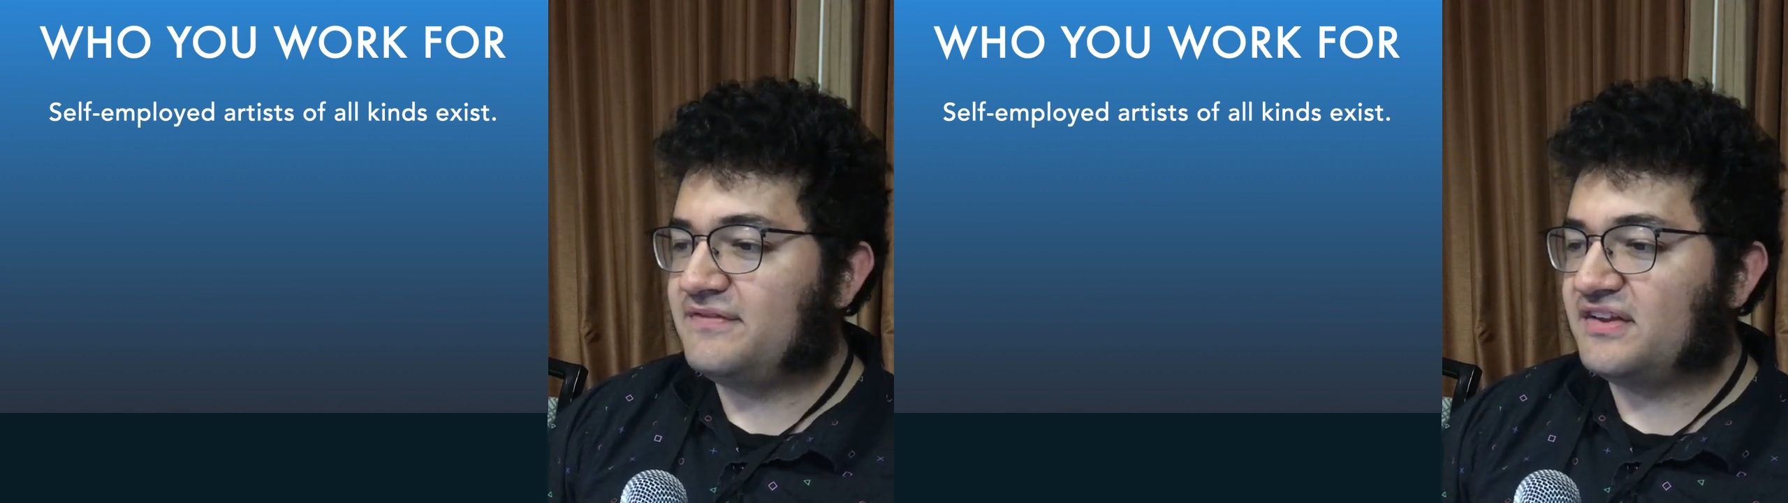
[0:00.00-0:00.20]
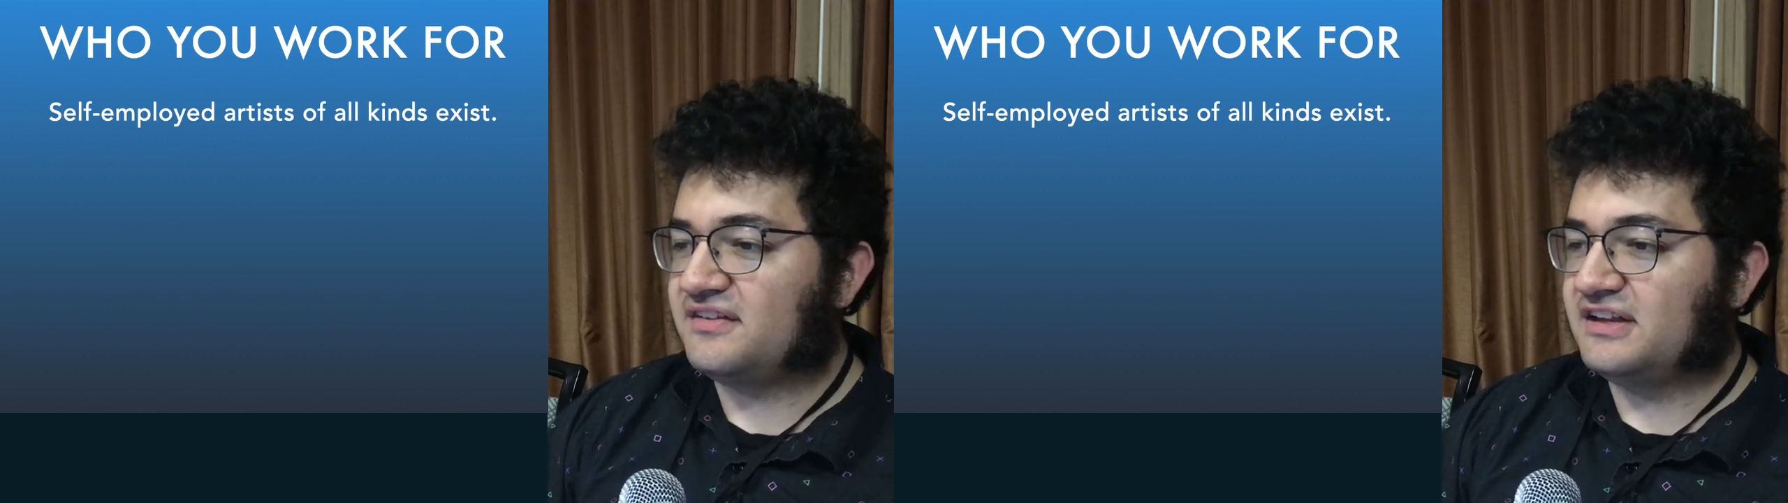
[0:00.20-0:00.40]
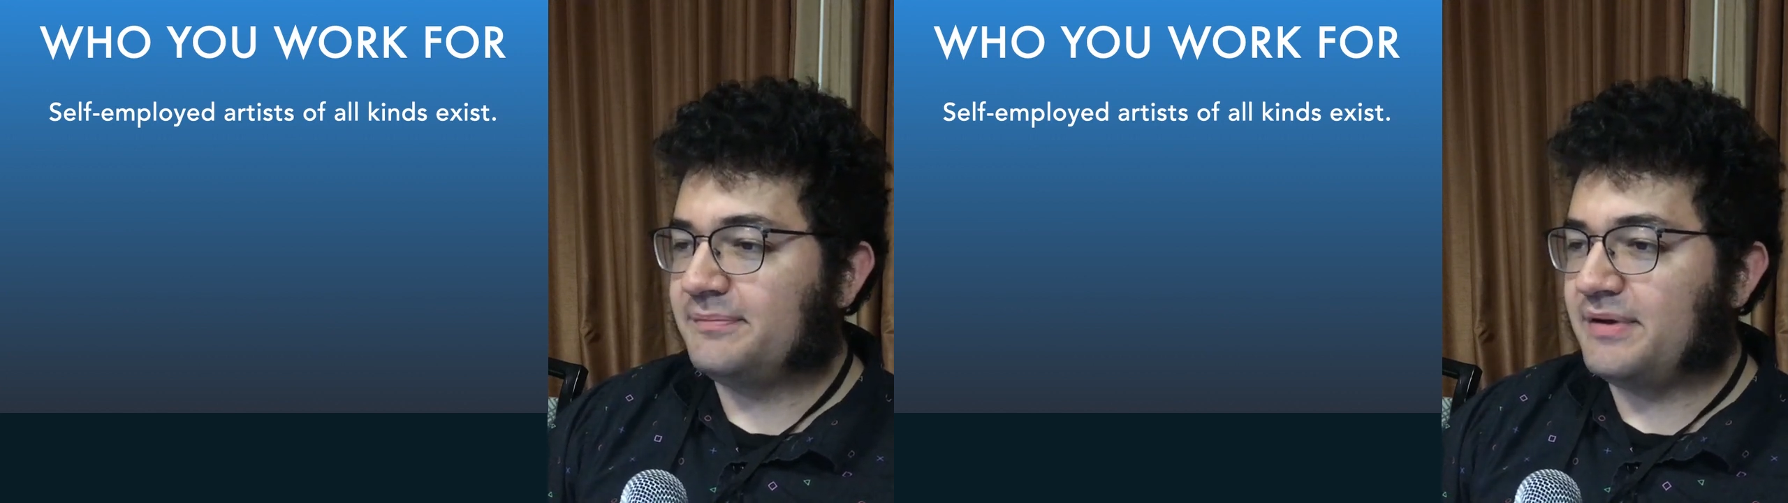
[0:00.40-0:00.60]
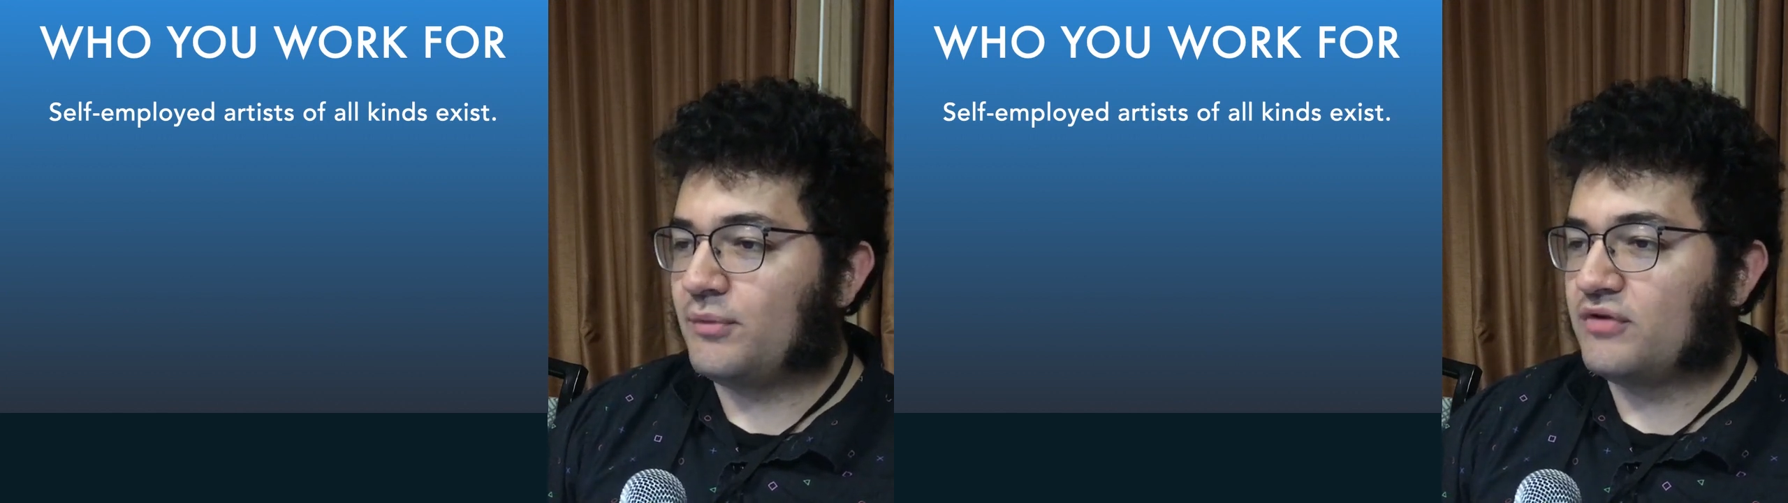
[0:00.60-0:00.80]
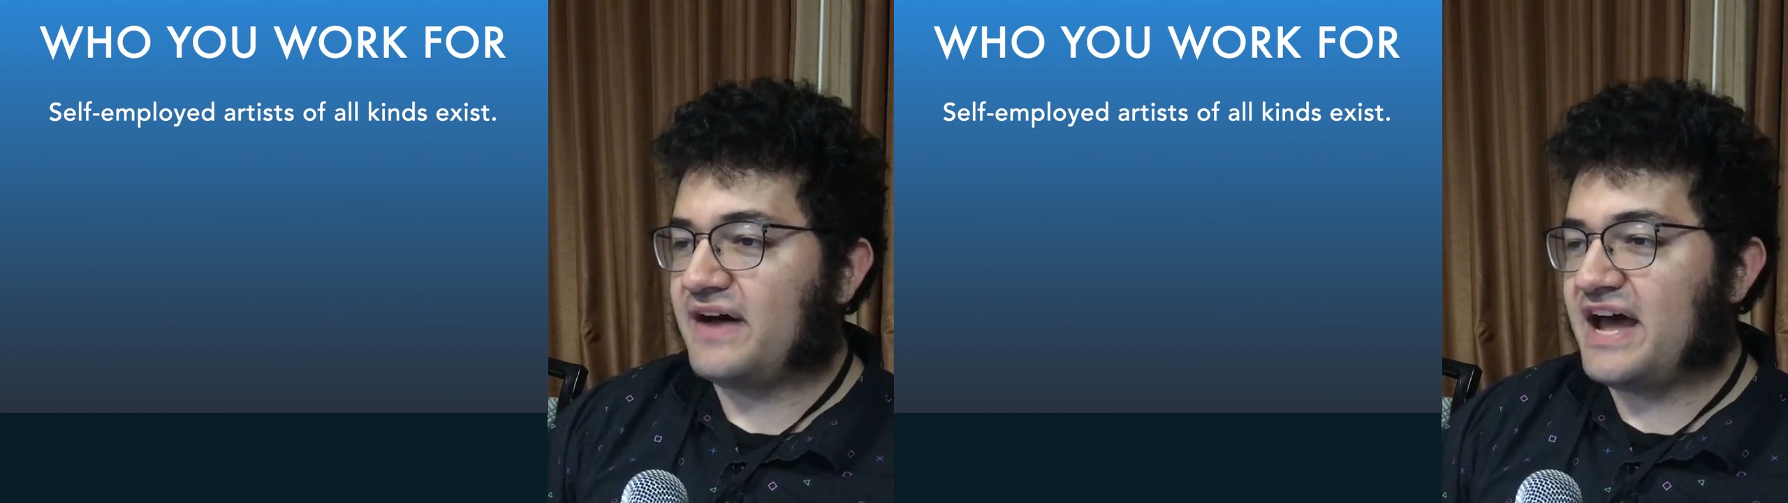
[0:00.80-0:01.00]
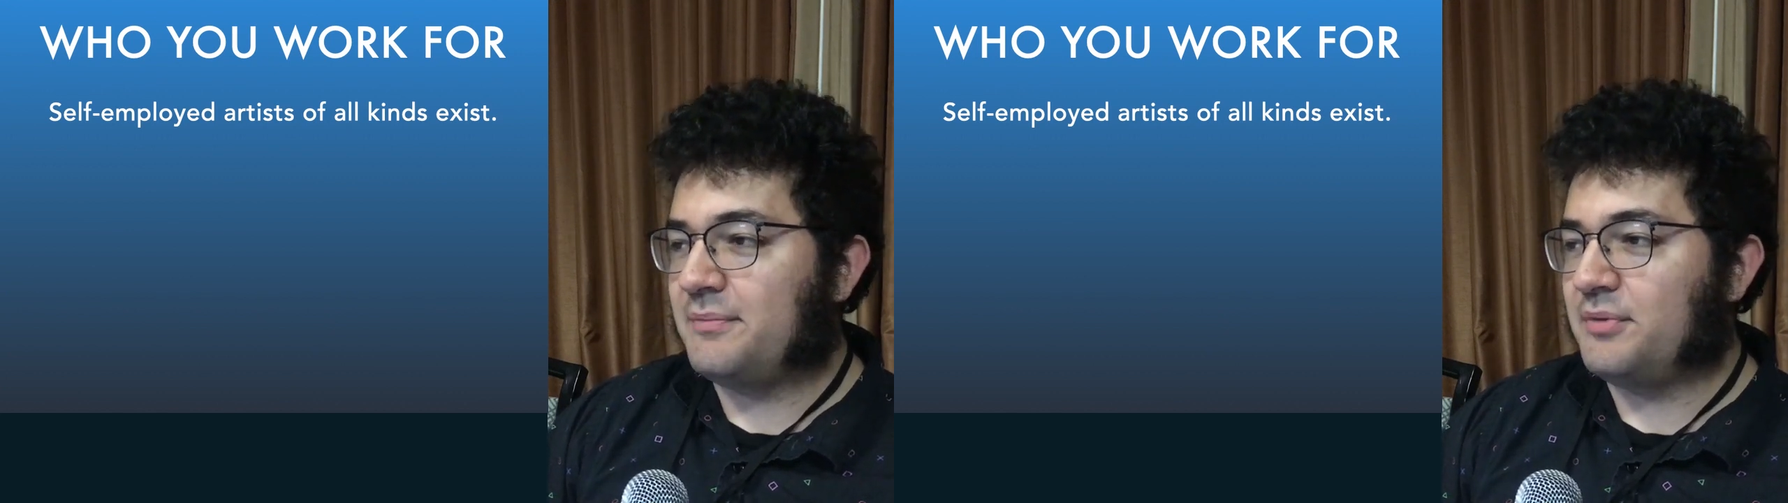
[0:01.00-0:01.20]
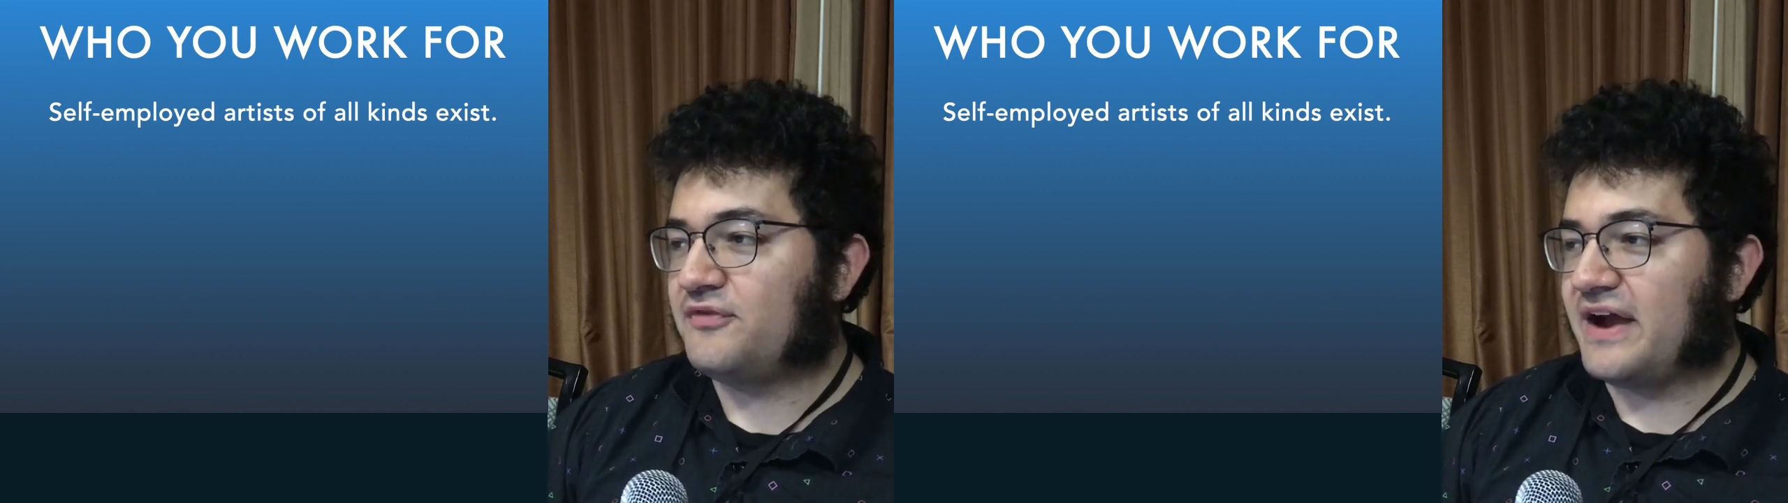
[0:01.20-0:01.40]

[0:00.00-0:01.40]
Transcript: that's a little bit more viable for